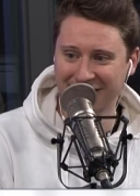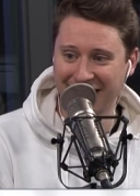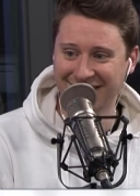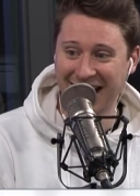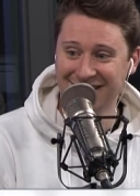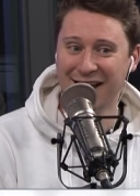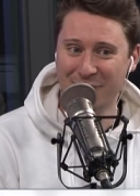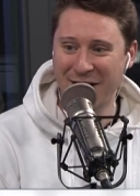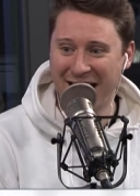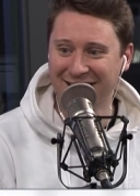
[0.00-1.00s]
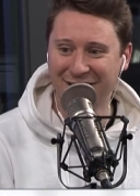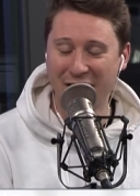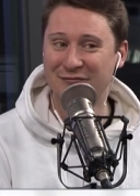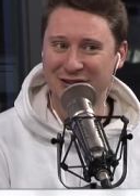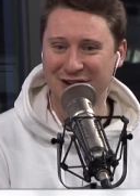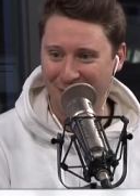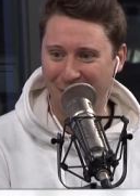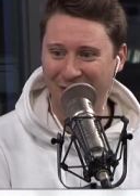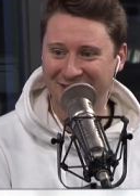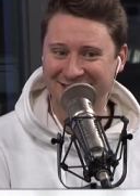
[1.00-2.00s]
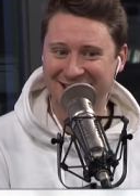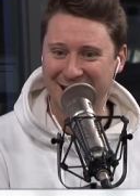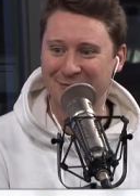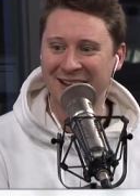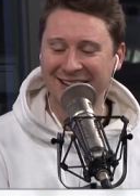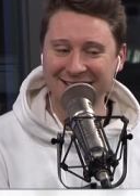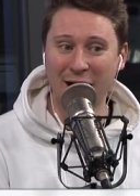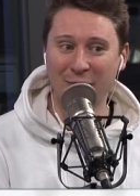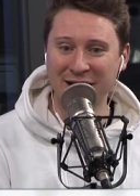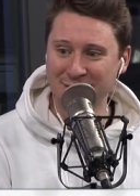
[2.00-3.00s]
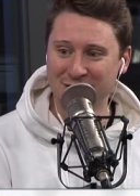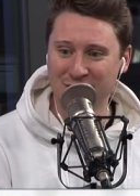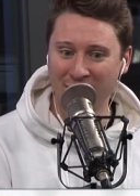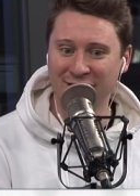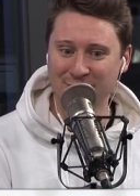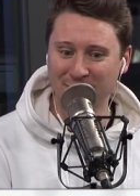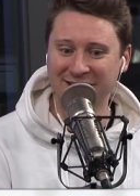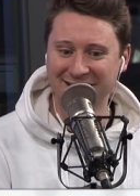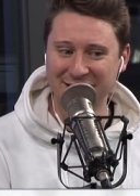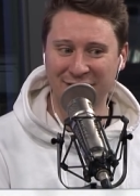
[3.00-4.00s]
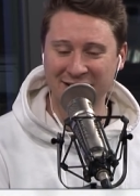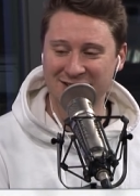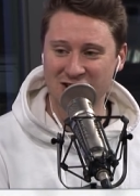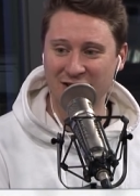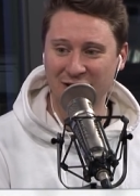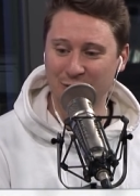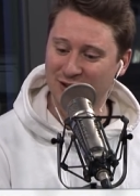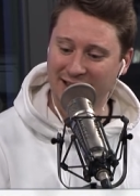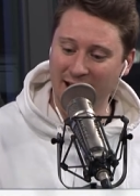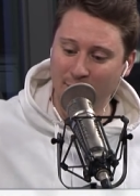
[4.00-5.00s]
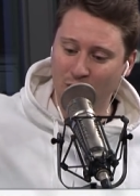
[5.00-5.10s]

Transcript: like, that's how bad it got for John Wall in this game. That when he was trying to split the defense, JV was like, "Yep,